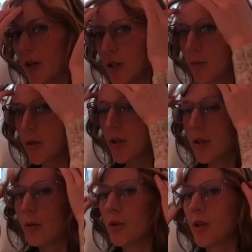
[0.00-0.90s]
Typically
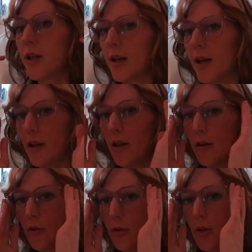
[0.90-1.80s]
you want it at eye
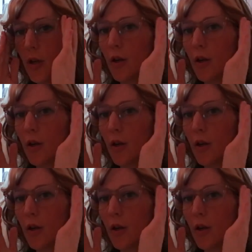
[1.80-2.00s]
level.